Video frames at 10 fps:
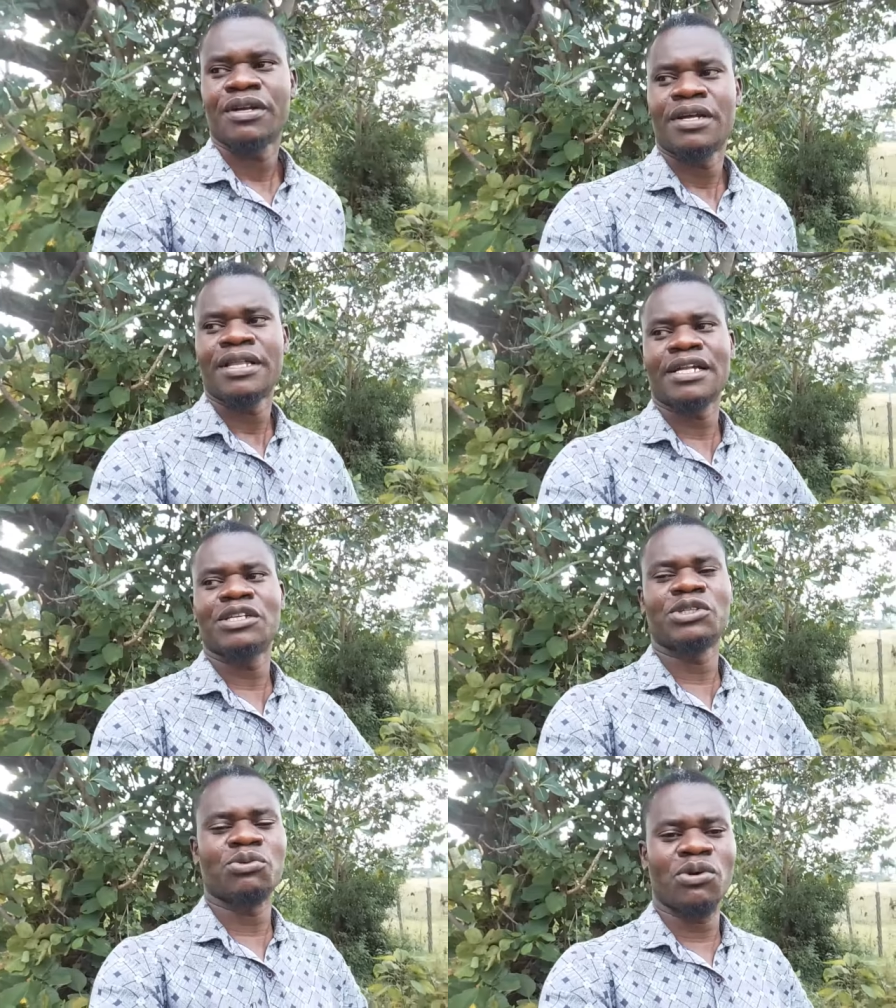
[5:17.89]
That
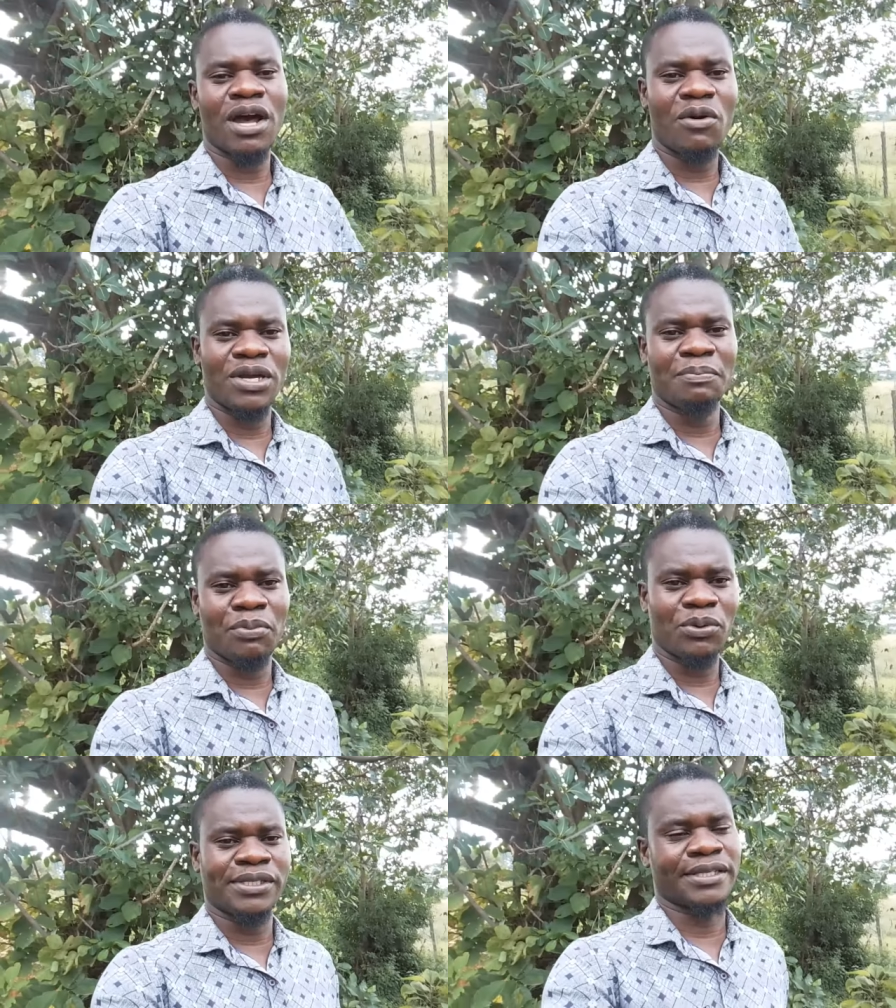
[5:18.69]
is how he
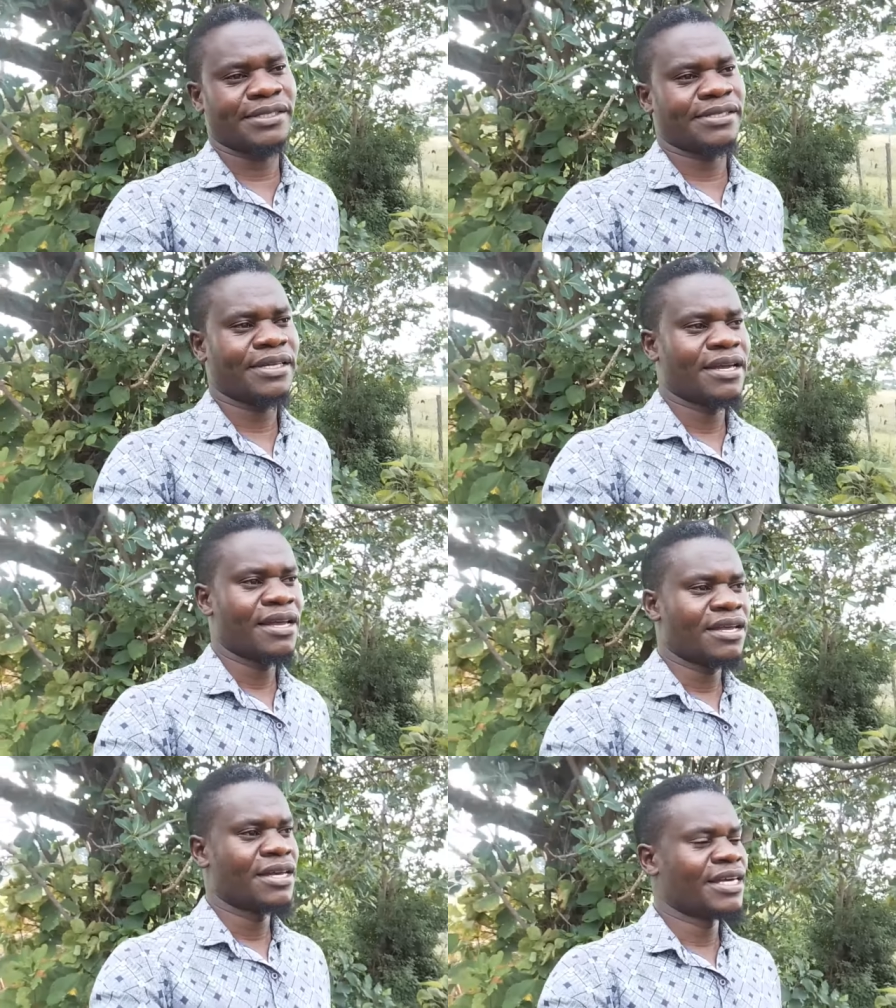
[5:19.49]
put it.
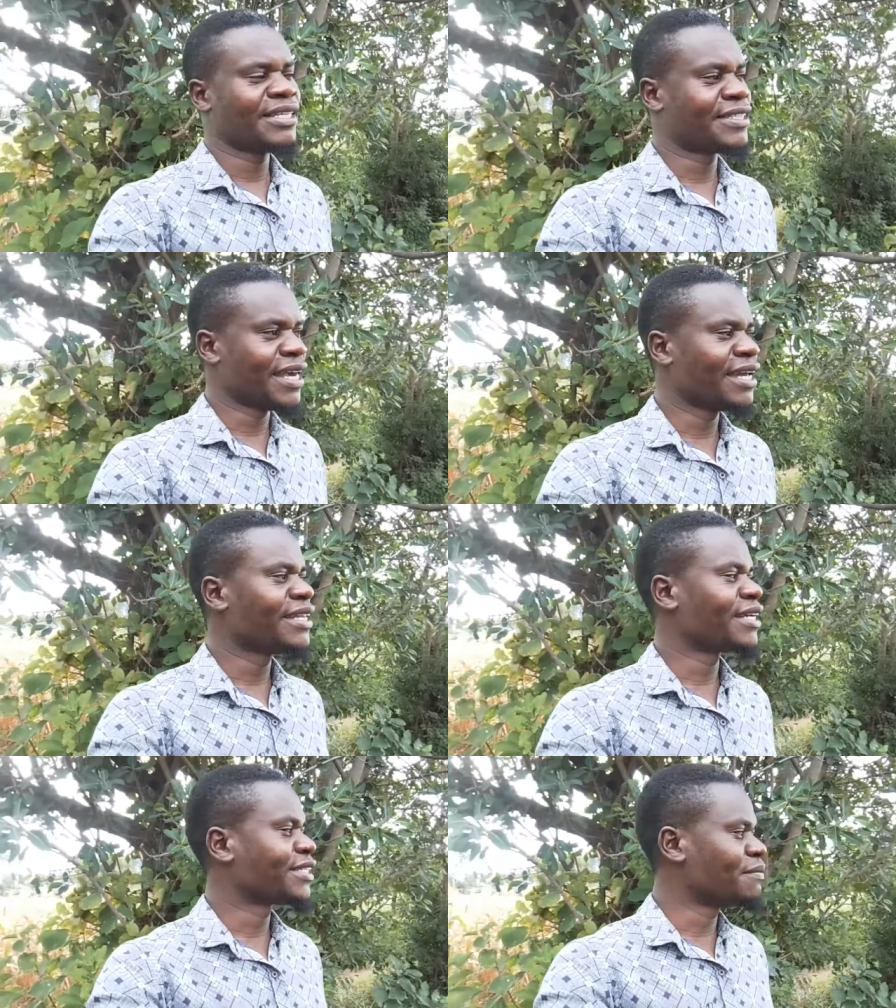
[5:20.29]
He said there
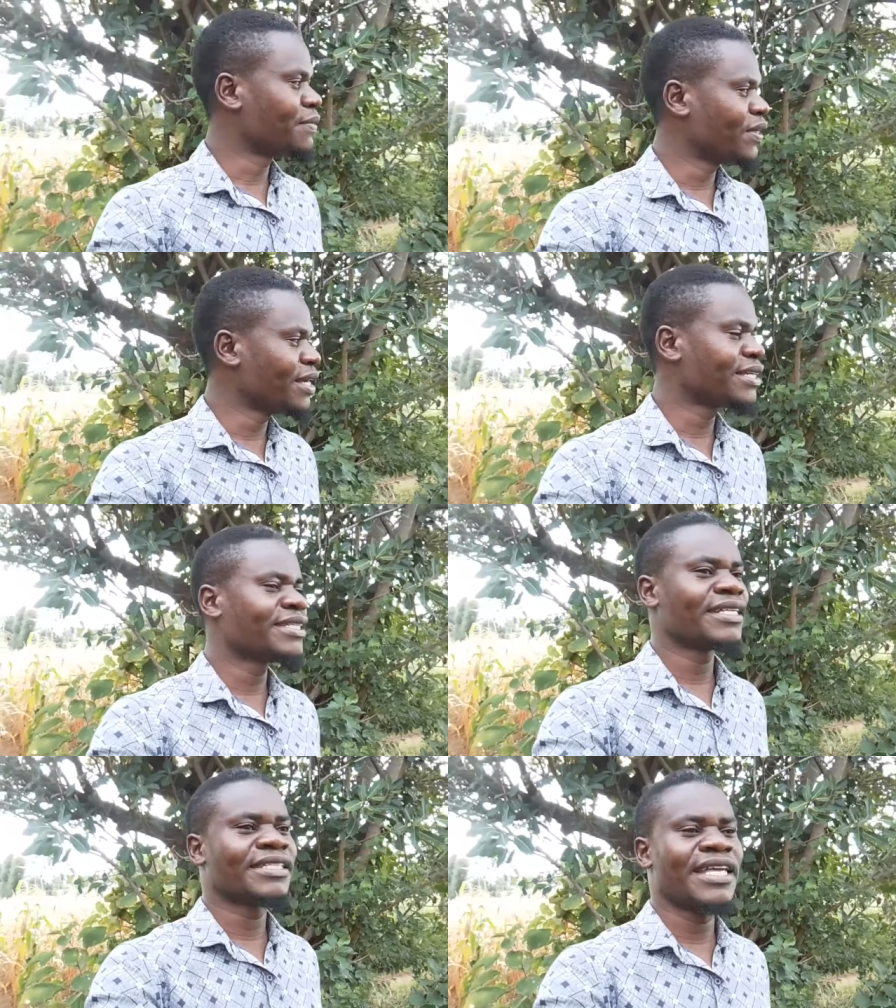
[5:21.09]
are some things
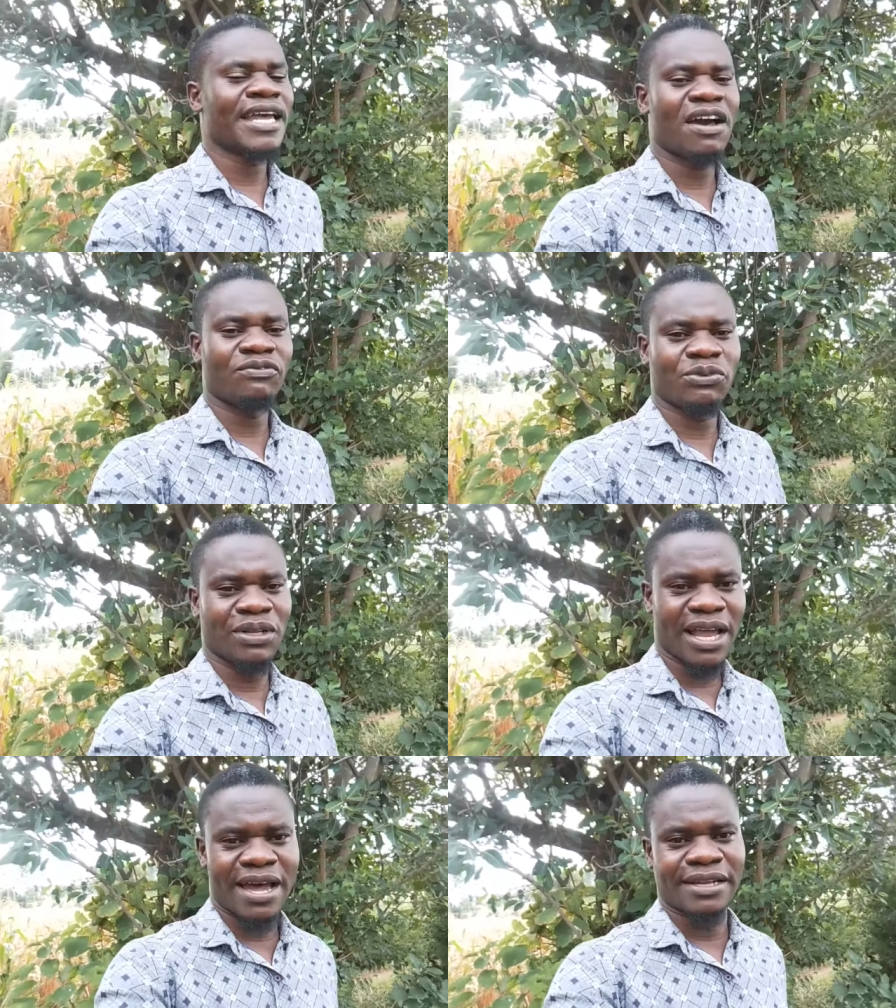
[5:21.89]
that they have to
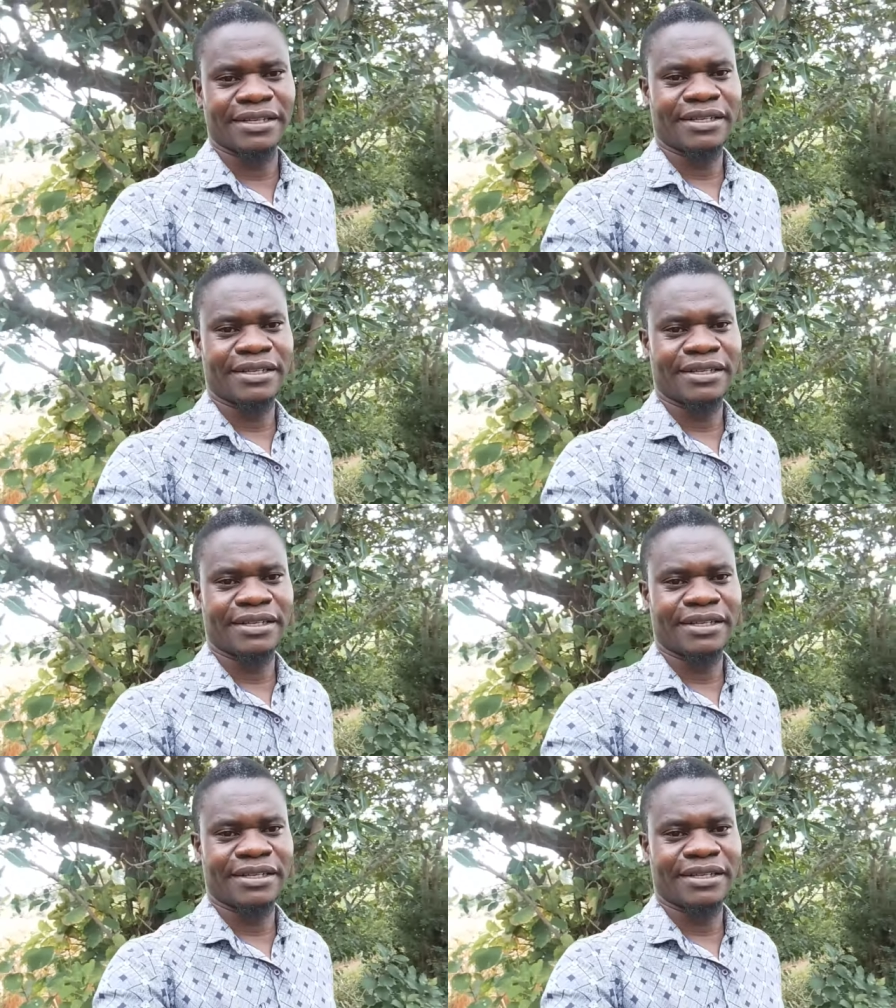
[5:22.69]
learn